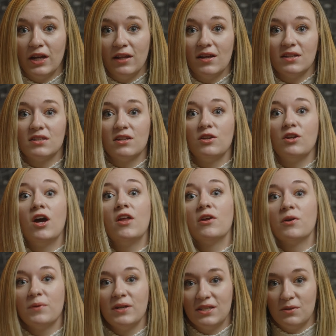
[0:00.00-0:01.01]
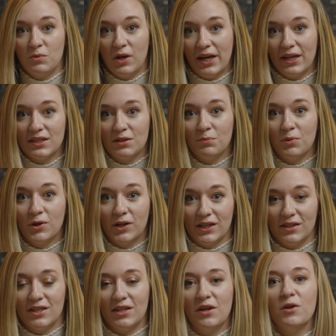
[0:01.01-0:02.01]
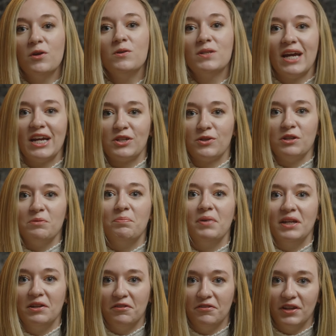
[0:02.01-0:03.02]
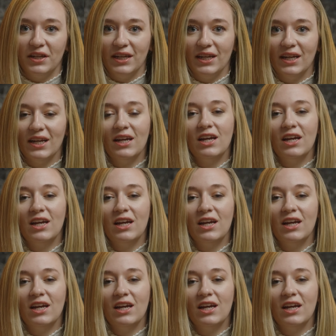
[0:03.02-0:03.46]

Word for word: That's another reason why it's important to know who's actually benefited